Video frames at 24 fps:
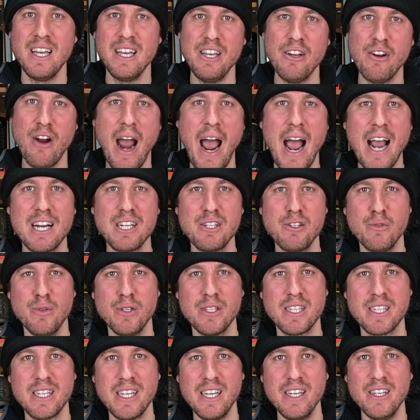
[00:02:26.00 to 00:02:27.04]
your actual
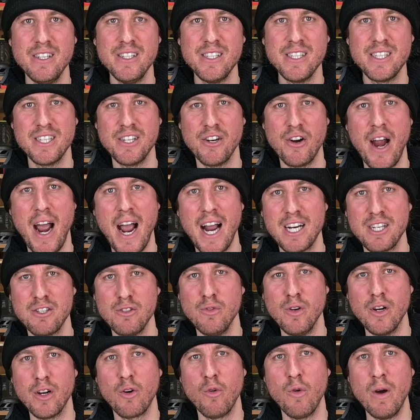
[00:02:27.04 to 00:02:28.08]
skills, your
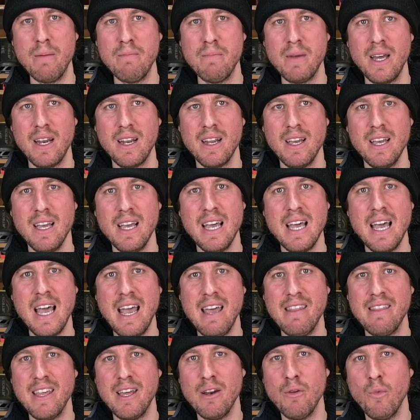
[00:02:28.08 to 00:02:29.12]
actual equipment,
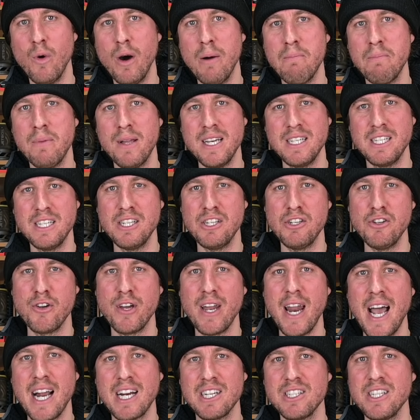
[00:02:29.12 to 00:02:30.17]
and then what places you
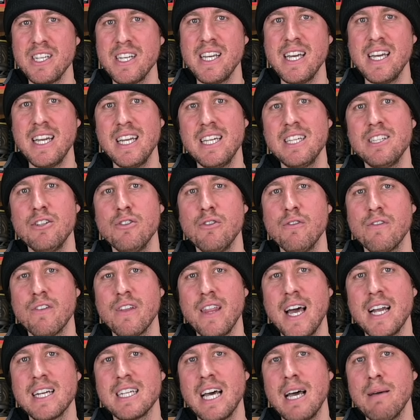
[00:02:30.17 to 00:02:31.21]
could actually get into for
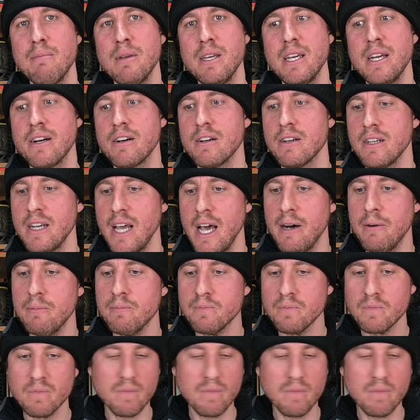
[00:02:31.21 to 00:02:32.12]
that time of year. Now,